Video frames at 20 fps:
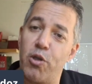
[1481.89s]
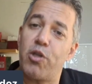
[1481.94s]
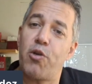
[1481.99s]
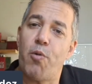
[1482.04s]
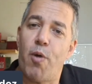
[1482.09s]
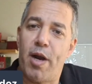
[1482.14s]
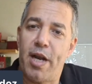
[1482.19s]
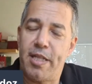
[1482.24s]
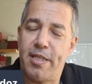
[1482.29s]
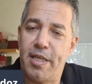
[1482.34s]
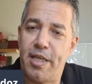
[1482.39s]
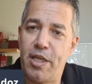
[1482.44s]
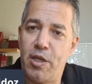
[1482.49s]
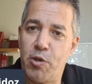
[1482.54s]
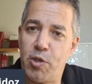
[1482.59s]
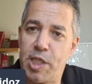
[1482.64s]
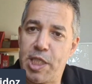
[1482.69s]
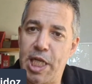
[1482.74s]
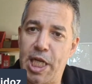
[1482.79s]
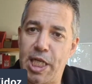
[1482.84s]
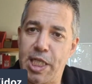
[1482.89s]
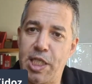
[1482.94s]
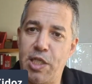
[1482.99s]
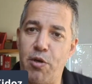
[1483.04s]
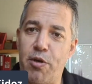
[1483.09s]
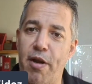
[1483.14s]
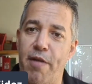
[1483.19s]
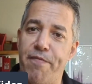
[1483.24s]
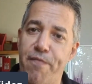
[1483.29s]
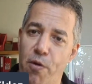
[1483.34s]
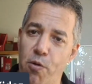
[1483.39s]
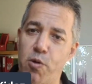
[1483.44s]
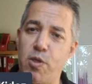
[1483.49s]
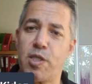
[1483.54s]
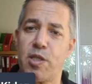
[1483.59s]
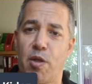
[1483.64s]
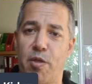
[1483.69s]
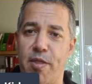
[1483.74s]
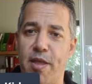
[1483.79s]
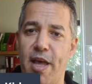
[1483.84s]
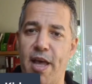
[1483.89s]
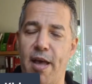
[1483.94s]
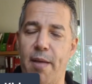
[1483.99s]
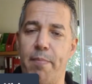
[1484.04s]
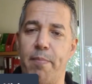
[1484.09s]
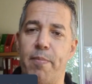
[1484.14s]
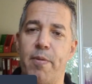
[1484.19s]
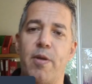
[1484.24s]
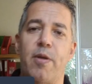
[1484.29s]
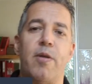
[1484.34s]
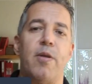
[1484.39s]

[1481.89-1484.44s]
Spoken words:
quality users, you can focus on them.